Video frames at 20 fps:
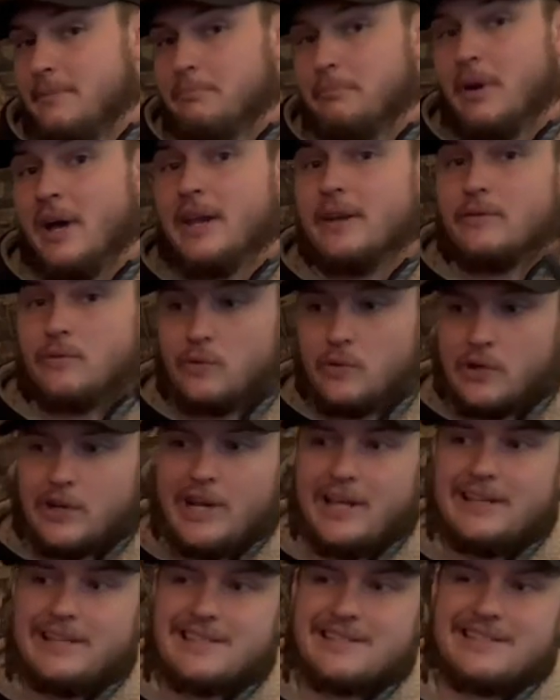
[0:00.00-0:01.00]
But we're going
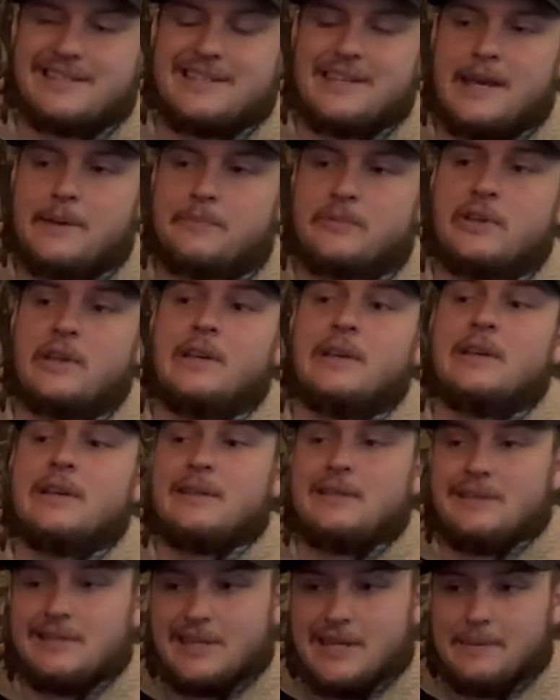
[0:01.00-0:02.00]
to at least attempt
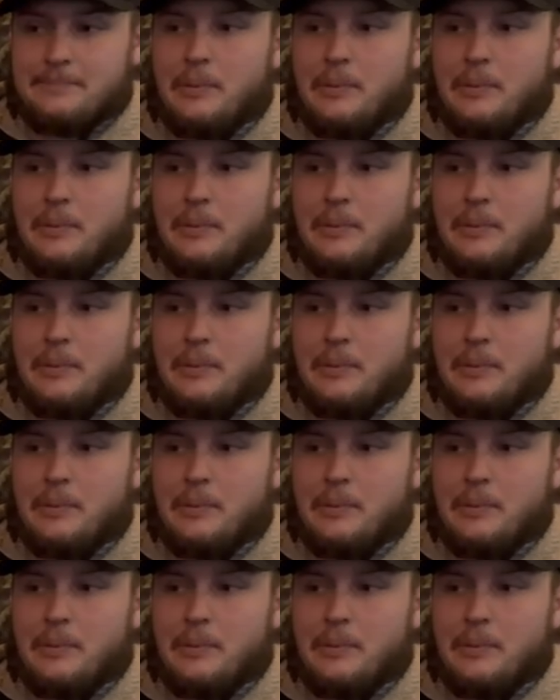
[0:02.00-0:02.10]
to get